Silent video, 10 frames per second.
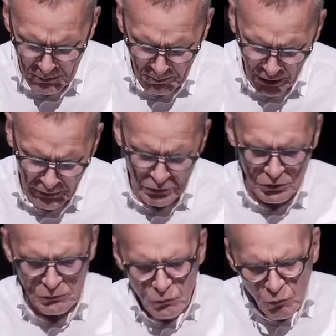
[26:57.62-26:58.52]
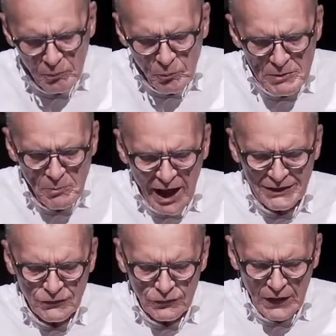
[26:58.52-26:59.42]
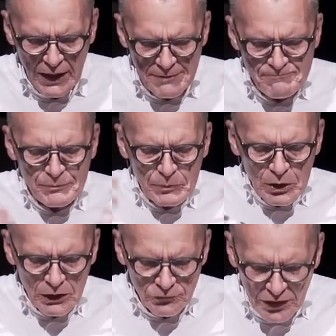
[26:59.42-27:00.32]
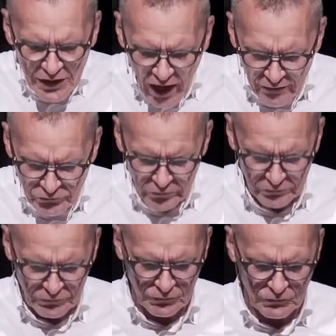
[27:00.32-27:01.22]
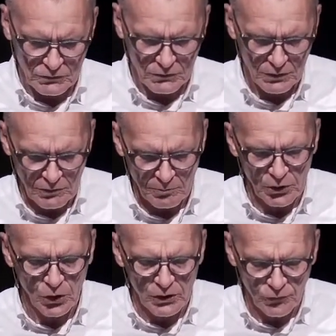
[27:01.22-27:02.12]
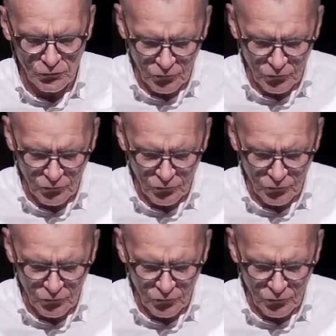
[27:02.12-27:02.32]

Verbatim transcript: upon what we might say is a conscience. But look at verse